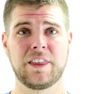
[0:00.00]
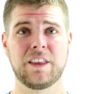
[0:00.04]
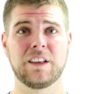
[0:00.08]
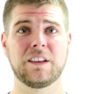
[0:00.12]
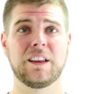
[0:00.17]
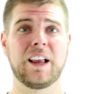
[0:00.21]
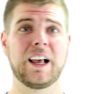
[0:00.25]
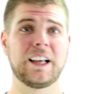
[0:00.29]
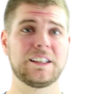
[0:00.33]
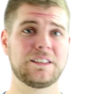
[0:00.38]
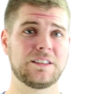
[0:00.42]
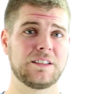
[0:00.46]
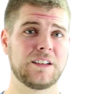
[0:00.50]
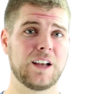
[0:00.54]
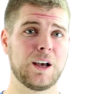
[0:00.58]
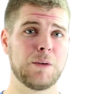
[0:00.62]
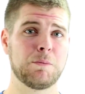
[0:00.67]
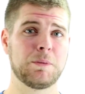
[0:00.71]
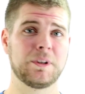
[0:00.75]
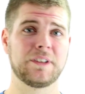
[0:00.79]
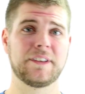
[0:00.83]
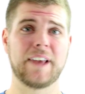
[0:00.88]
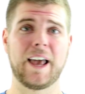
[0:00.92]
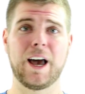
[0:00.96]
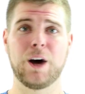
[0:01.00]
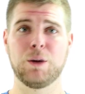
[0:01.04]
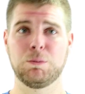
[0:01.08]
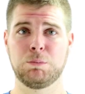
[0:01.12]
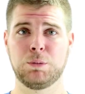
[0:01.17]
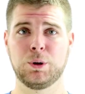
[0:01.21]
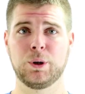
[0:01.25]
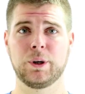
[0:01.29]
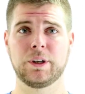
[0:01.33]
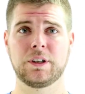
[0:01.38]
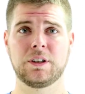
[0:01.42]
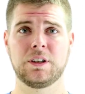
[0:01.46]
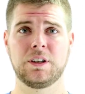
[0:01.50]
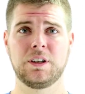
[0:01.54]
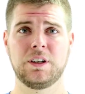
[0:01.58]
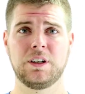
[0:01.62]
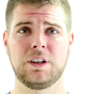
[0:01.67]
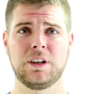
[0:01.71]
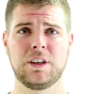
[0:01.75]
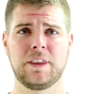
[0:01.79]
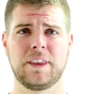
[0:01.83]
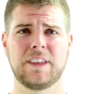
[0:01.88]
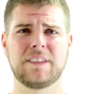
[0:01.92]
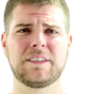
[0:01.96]
The last step is output.
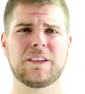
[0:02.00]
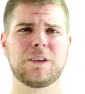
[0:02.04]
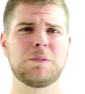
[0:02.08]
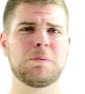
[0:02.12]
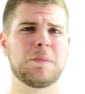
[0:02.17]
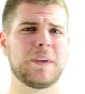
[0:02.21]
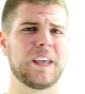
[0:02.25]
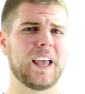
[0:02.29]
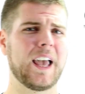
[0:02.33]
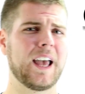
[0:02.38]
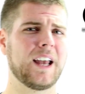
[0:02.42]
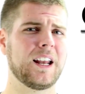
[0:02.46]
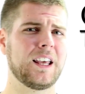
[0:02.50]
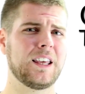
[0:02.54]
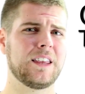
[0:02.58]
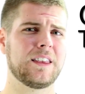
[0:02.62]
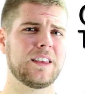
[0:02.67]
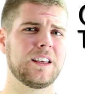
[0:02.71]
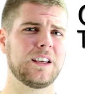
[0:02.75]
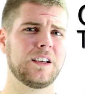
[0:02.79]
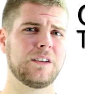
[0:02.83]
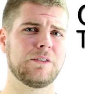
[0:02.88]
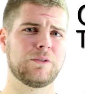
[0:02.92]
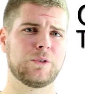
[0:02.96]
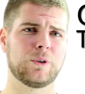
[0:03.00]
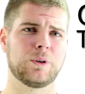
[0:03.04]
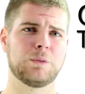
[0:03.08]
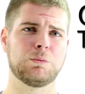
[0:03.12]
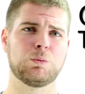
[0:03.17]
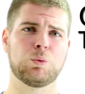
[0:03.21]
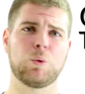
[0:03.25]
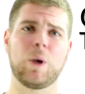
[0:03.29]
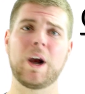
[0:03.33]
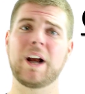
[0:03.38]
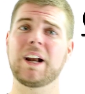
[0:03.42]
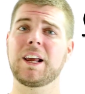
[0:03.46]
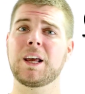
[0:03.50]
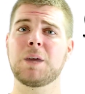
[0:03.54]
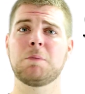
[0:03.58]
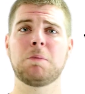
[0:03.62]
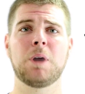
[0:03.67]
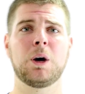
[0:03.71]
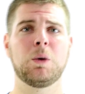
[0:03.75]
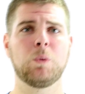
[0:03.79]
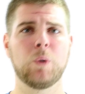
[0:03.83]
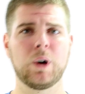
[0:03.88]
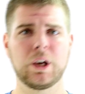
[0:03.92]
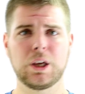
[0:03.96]
This can be anything from writing
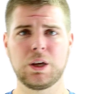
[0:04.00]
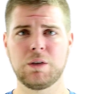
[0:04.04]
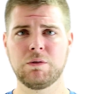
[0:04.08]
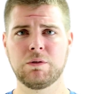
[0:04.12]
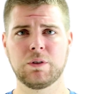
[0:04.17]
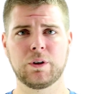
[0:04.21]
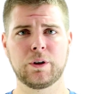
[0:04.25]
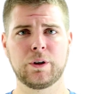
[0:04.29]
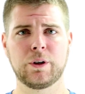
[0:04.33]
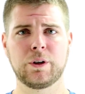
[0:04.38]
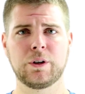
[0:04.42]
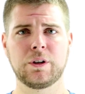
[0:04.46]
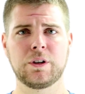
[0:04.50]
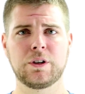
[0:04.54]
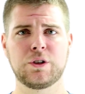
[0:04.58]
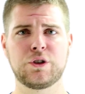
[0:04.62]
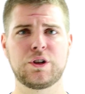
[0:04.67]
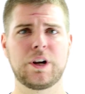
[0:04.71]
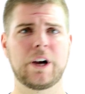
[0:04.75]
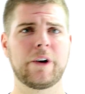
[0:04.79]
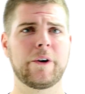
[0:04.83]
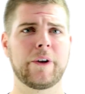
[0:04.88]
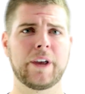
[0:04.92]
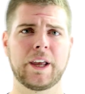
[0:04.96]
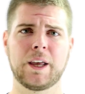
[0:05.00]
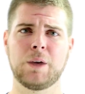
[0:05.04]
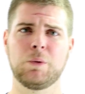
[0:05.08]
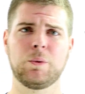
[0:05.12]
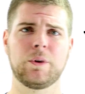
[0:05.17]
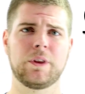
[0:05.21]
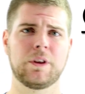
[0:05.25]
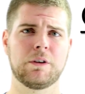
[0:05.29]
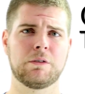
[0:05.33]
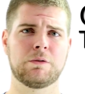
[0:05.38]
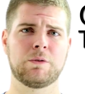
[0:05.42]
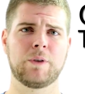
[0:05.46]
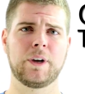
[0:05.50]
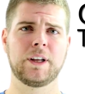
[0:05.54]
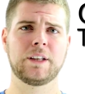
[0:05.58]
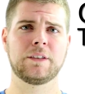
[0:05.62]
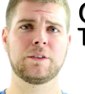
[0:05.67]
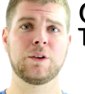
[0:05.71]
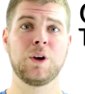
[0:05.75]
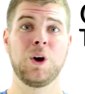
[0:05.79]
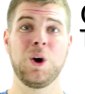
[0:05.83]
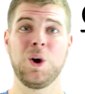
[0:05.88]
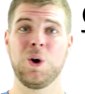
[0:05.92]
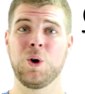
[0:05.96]
about what you've learned, sharing it with your
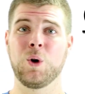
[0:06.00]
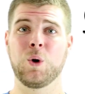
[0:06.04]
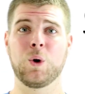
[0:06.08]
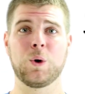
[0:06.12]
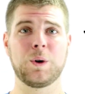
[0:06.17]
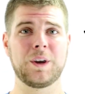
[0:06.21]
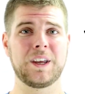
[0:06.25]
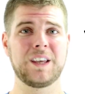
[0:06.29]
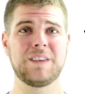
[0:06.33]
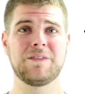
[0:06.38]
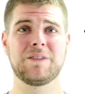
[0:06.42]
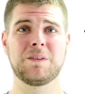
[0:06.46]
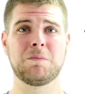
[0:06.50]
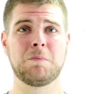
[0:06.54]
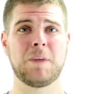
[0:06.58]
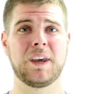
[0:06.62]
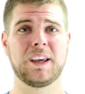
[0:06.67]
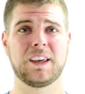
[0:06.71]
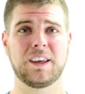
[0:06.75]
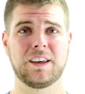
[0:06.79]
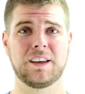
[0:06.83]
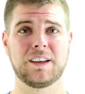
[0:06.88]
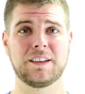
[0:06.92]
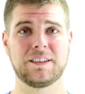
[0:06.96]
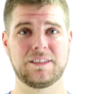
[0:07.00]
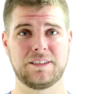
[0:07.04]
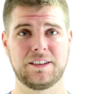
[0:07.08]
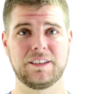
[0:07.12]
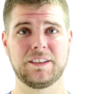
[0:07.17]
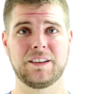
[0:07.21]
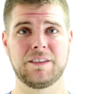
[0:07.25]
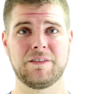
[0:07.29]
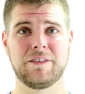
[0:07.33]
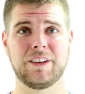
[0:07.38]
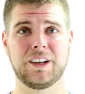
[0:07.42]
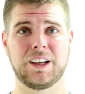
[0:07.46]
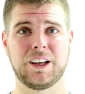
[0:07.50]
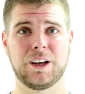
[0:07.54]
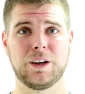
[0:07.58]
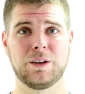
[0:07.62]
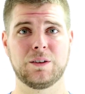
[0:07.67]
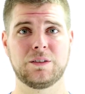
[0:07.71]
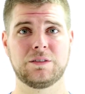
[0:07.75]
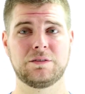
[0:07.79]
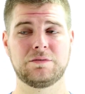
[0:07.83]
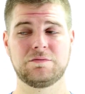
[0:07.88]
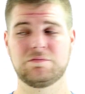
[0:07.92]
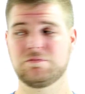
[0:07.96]
friends, or even making a silly
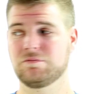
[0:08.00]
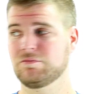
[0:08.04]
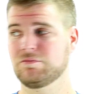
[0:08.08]
video.